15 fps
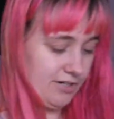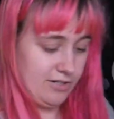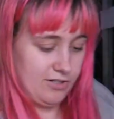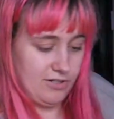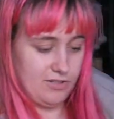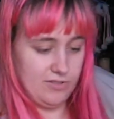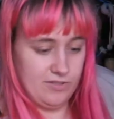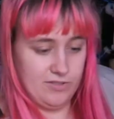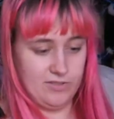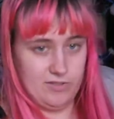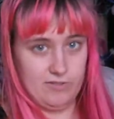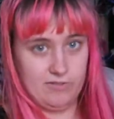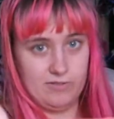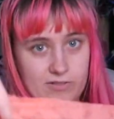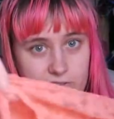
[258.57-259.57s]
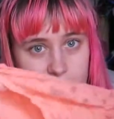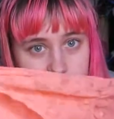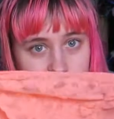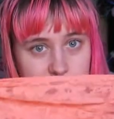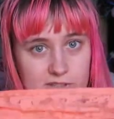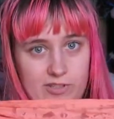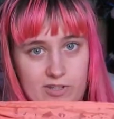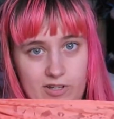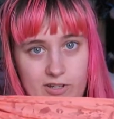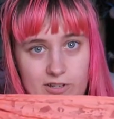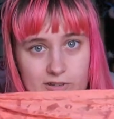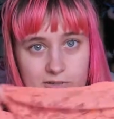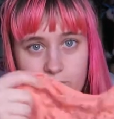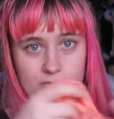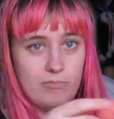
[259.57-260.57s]
of undies. So it's just like
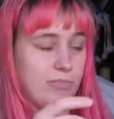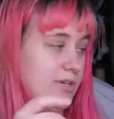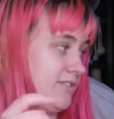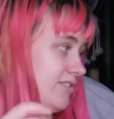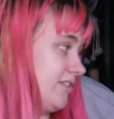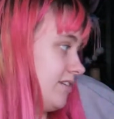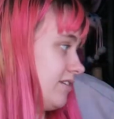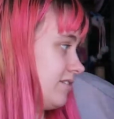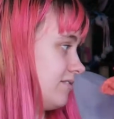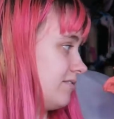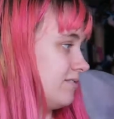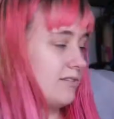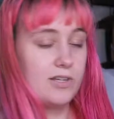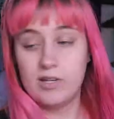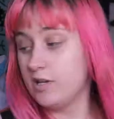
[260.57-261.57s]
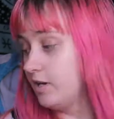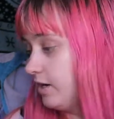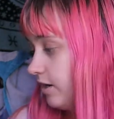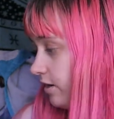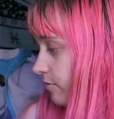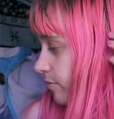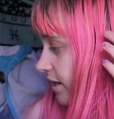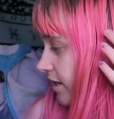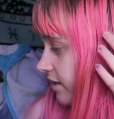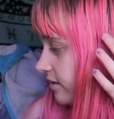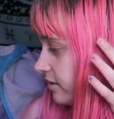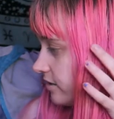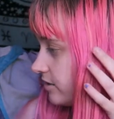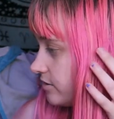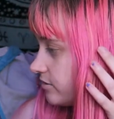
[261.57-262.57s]
a basic pair
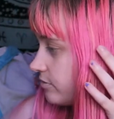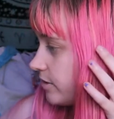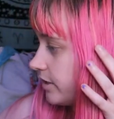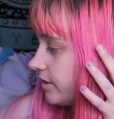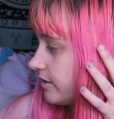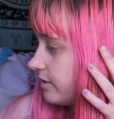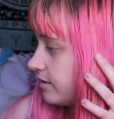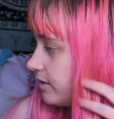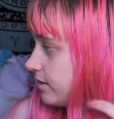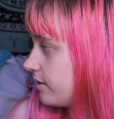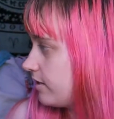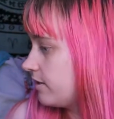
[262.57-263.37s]
of underwear.